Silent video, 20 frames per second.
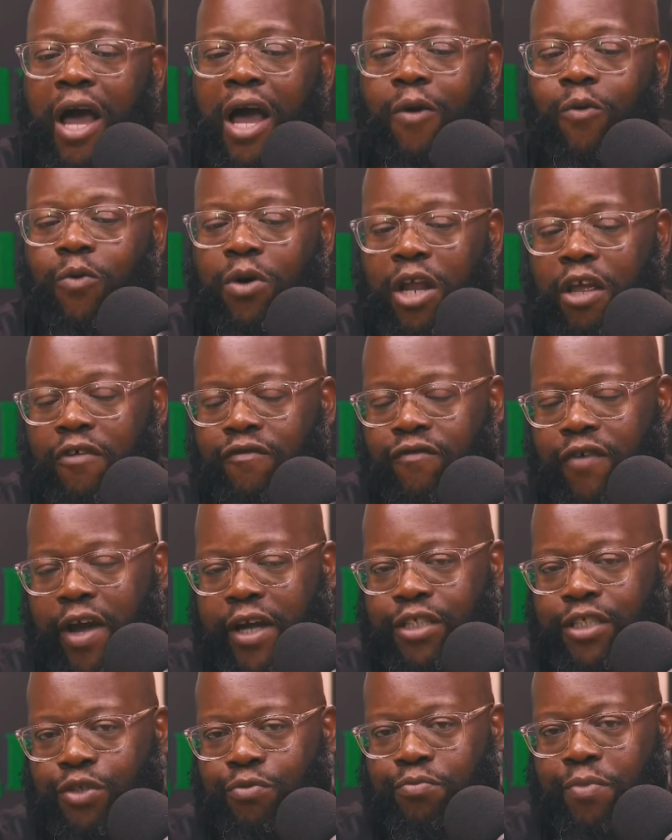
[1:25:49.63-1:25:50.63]
I want to
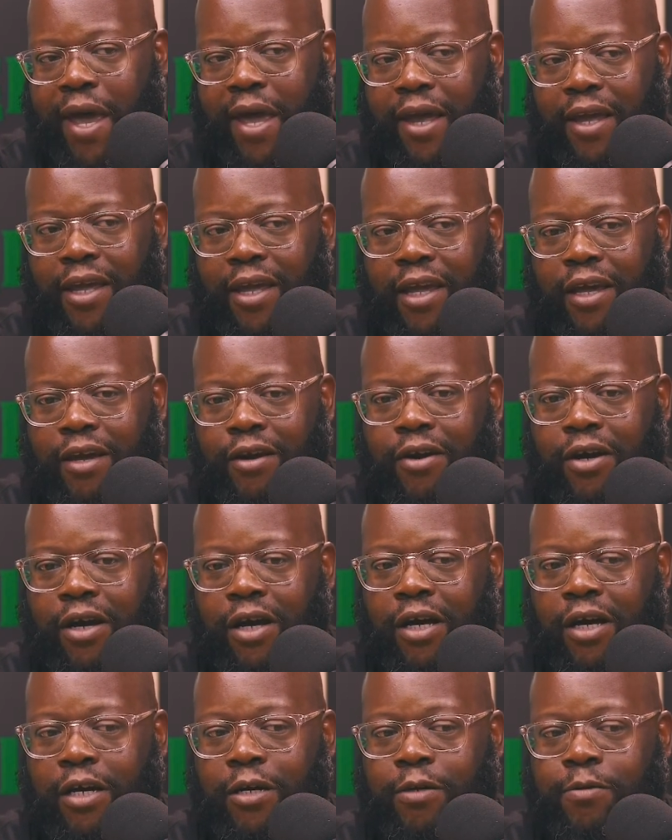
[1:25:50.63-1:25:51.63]
invite you back here
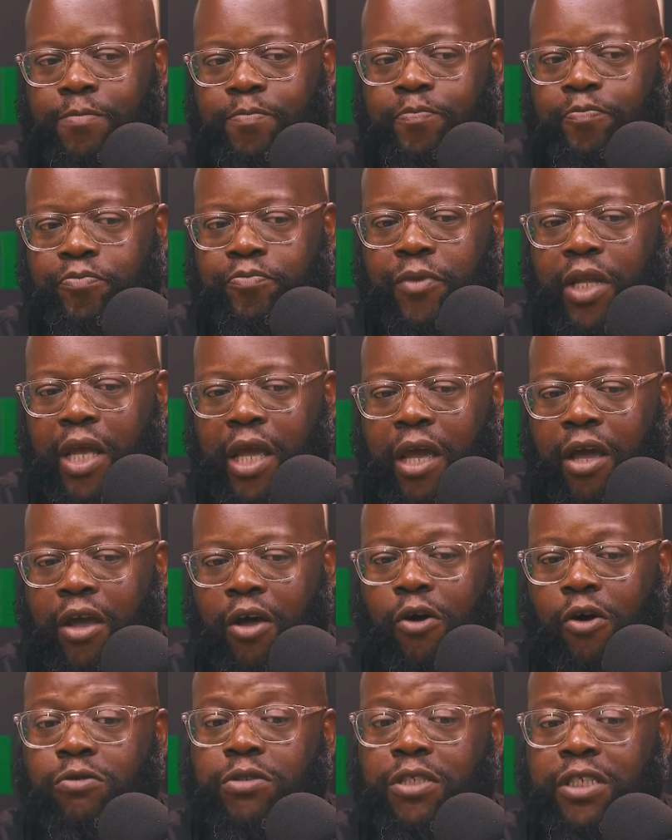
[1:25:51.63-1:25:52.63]
um and
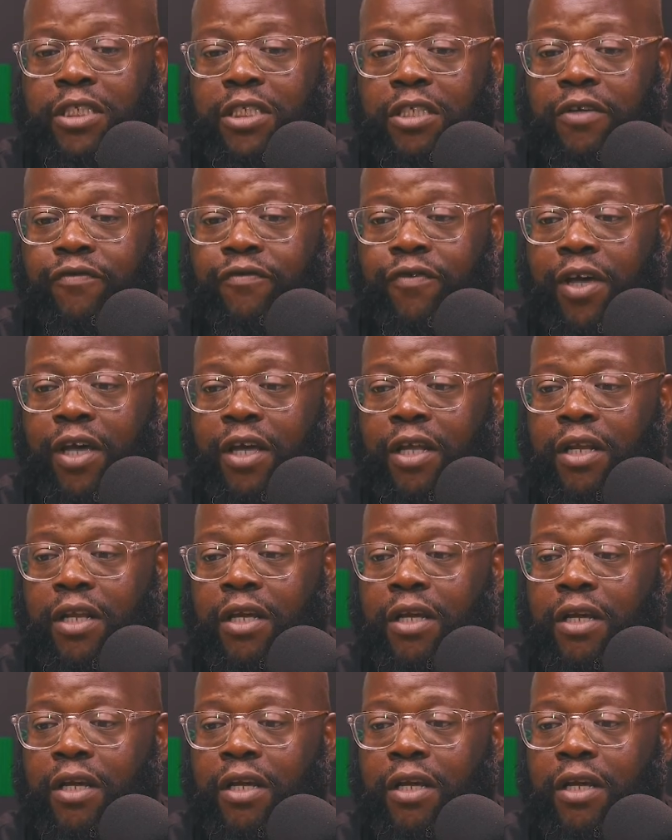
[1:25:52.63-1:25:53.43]
host this event.